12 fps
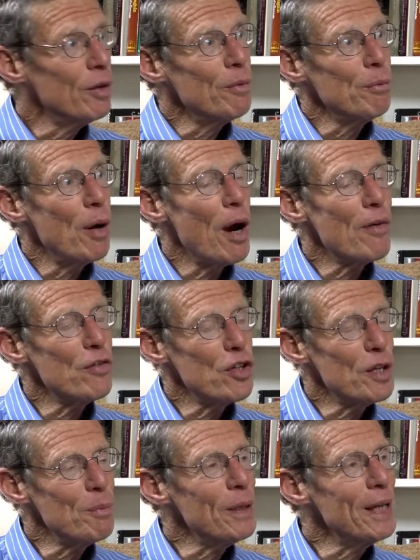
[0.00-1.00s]
Mm.
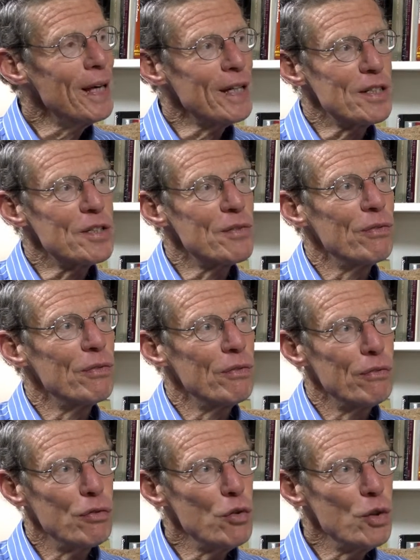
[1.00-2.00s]
Poverty begets
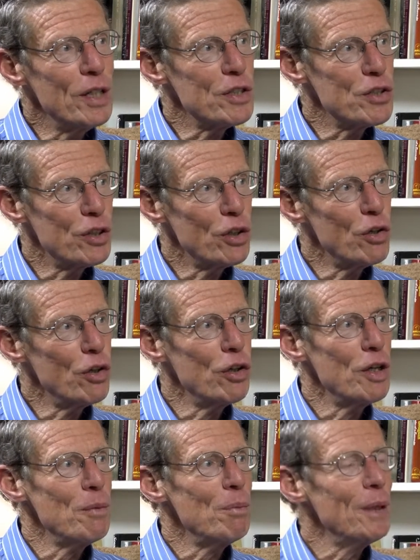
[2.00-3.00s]
food
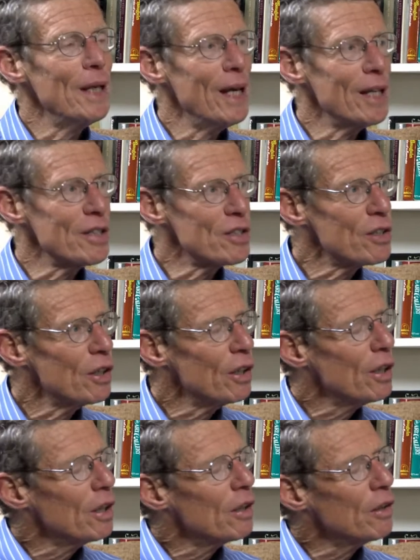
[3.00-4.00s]
insecurity, begets
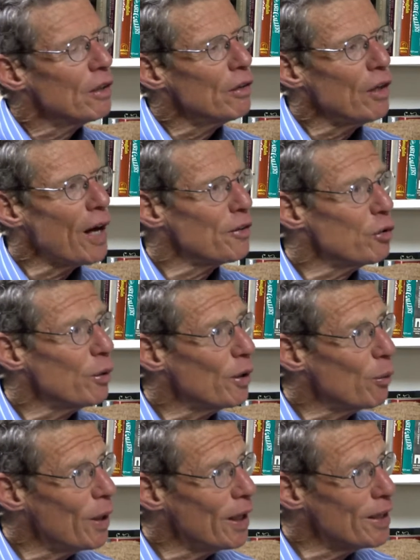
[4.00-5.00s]
not
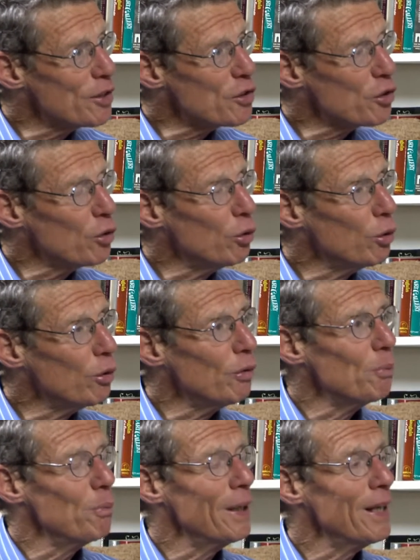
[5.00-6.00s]
doing well in
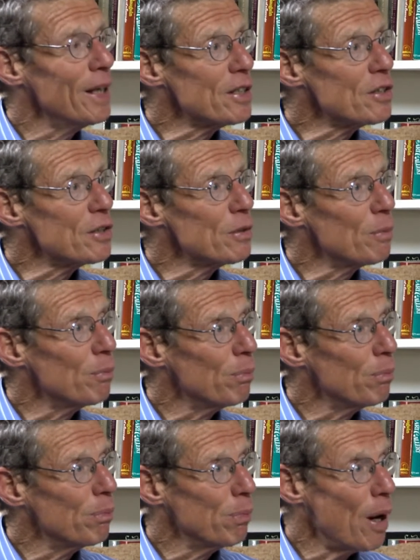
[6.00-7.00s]
school, begets
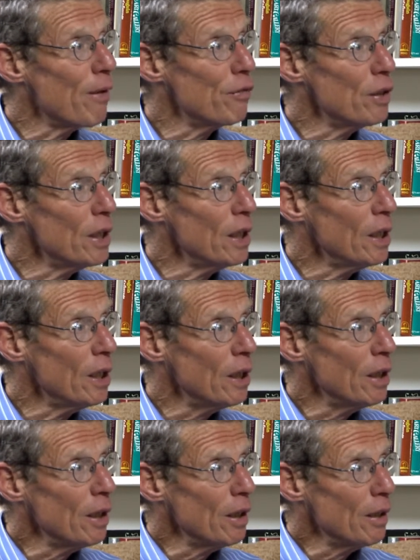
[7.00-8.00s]
poverty,
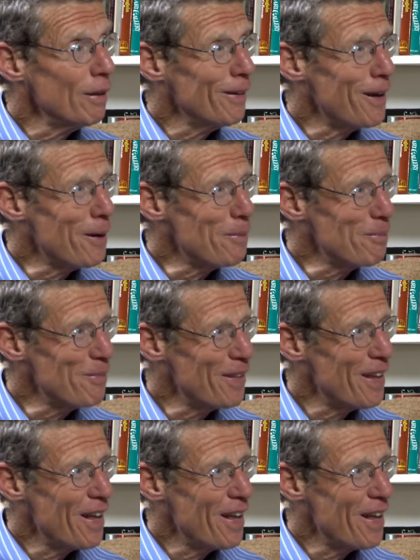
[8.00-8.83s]
um,